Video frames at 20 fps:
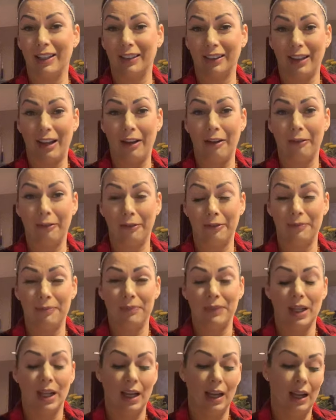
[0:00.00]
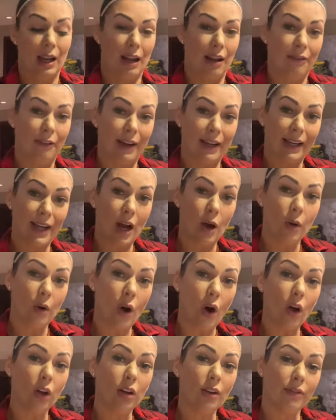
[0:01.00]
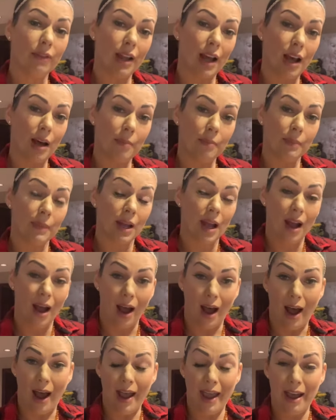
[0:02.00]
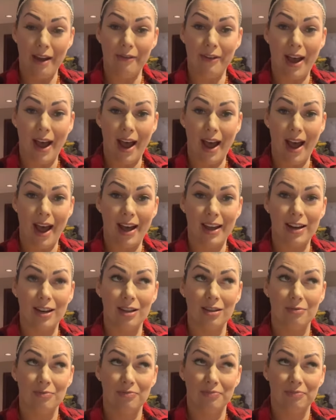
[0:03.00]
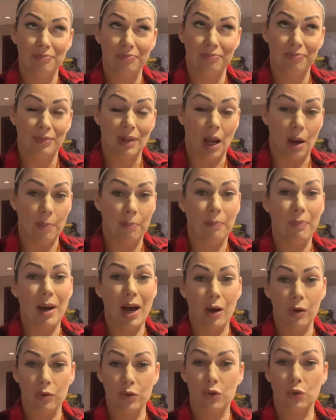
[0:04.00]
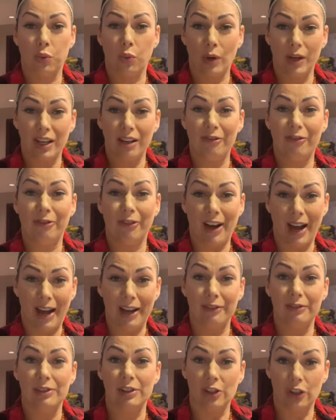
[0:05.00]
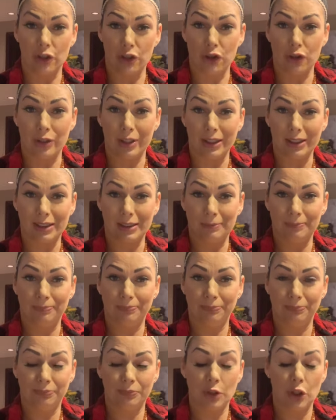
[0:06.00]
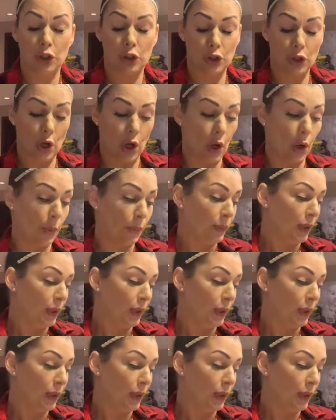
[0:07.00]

life. If I count all of them, I have had about 25 surgeries. So